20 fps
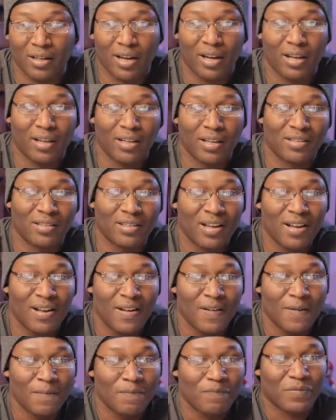Yeah, it's
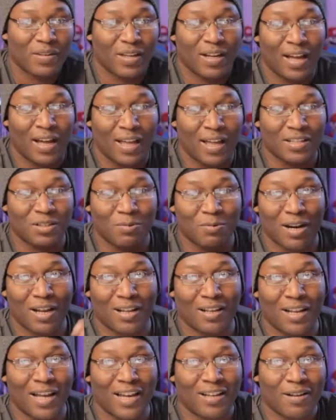uh, that's what I
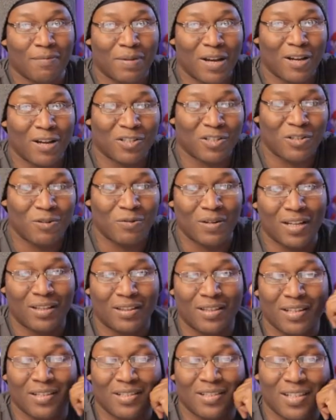like about shooting
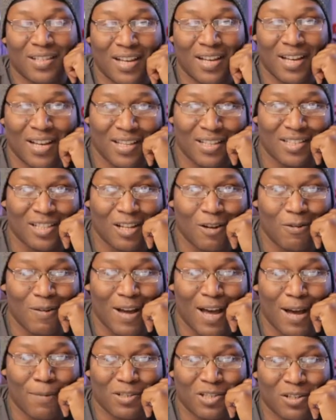at this uh, this low
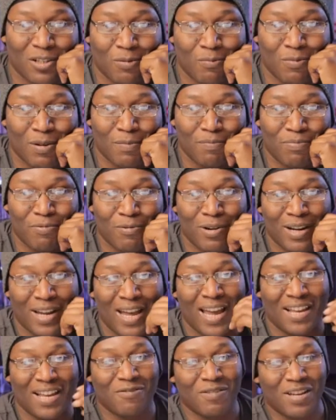aperture, the 1.8.